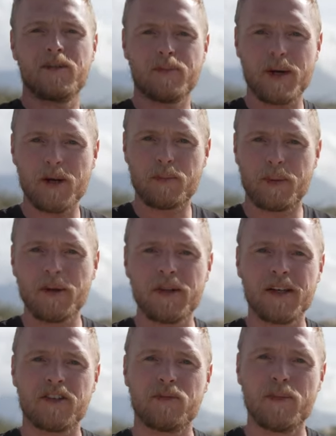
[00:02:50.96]
about
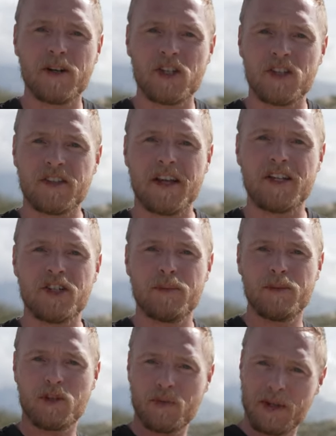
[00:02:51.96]
building as much
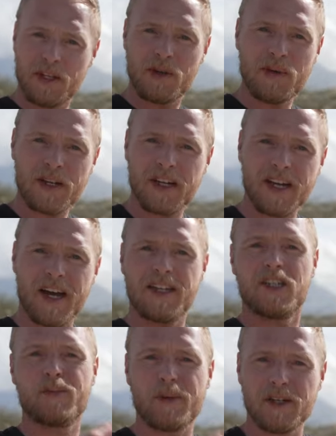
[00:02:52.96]
tension between you and the kite
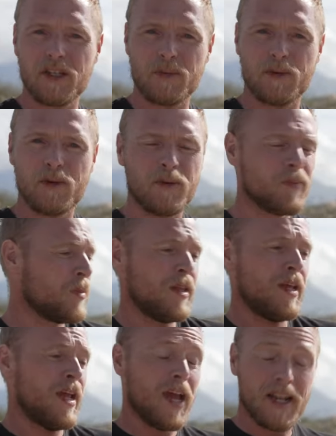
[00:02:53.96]
as possible,
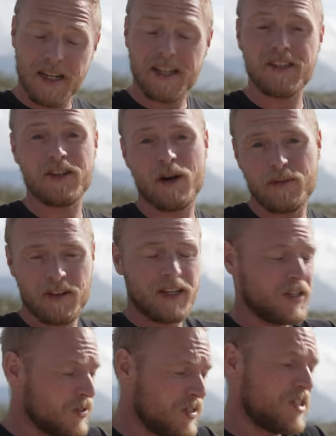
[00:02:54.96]
and that's obviously,
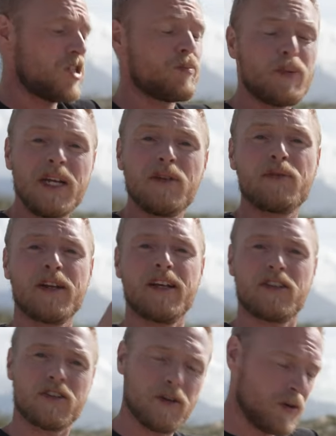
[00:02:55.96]
you need speed for
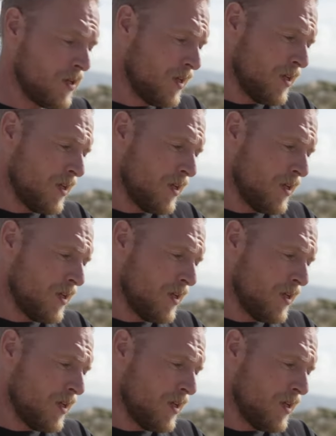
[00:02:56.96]
that. So